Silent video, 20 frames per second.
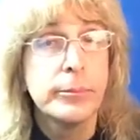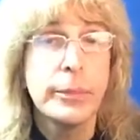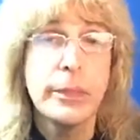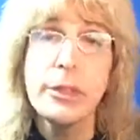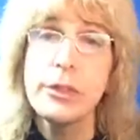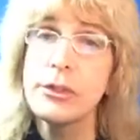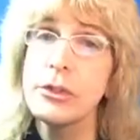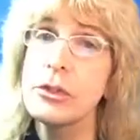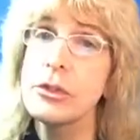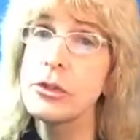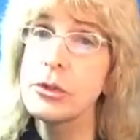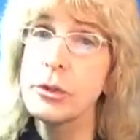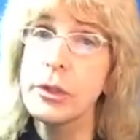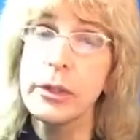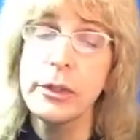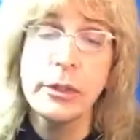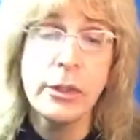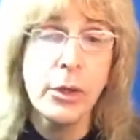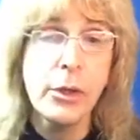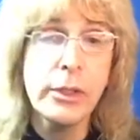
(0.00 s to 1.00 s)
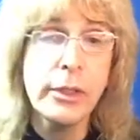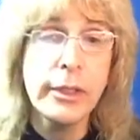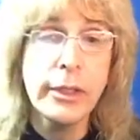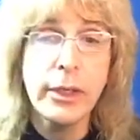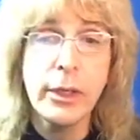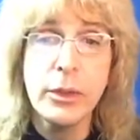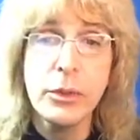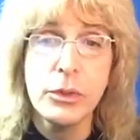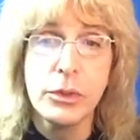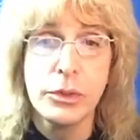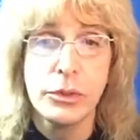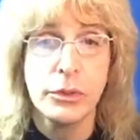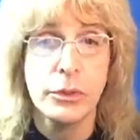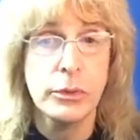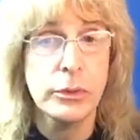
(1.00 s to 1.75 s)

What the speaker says: peace and joy in the Holy Ghost.